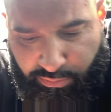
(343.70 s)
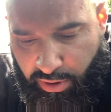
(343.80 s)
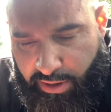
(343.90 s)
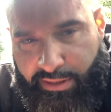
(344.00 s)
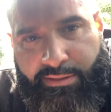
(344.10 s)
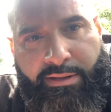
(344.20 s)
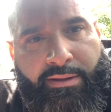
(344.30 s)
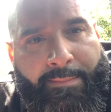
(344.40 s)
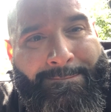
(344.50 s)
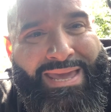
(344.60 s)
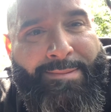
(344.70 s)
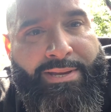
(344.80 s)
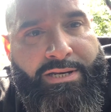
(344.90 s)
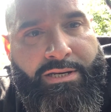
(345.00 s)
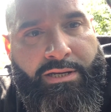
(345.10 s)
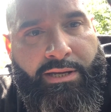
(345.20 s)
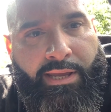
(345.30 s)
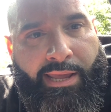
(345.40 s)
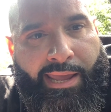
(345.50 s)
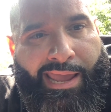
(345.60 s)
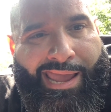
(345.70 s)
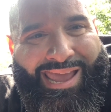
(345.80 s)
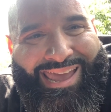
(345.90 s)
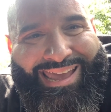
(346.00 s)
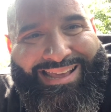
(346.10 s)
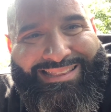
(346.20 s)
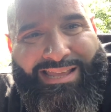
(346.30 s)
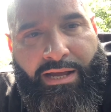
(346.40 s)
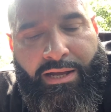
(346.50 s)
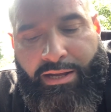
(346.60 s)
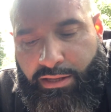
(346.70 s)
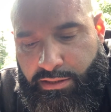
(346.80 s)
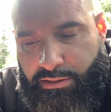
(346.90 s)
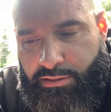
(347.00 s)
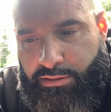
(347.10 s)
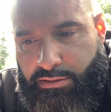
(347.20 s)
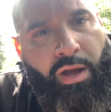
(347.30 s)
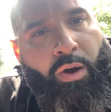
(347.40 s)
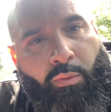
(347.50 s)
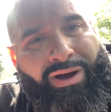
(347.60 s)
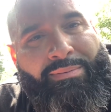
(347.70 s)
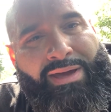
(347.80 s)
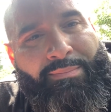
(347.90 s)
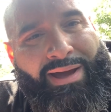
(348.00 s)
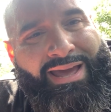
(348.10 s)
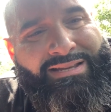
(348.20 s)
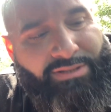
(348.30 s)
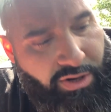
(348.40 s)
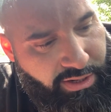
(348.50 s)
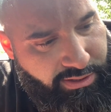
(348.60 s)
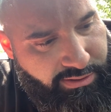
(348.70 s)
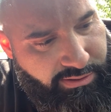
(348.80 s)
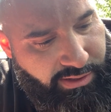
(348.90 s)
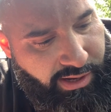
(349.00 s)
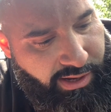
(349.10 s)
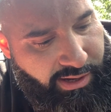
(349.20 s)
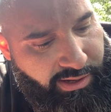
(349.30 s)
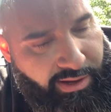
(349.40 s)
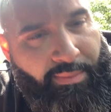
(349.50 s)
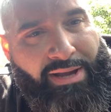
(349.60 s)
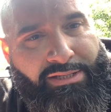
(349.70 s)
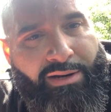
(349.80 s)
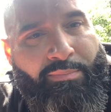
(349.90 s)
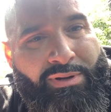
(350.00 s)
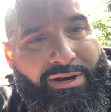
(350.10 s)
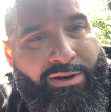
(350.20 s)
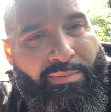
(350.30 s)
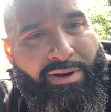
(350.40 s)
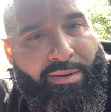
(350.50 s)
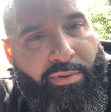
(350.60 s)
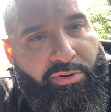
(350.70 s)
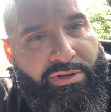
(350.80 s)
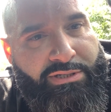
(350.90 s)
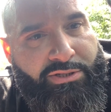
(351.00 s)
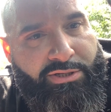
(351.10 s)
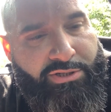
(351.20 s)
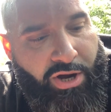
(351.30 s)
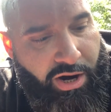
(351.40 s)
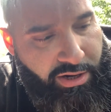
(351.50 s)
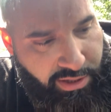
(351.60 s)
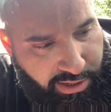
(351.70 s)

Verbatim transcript: burning, beaming, and uh, well, I'm getting my hands dirty. Uh, I'm actually gonna put a little bit of elbow grease into this car.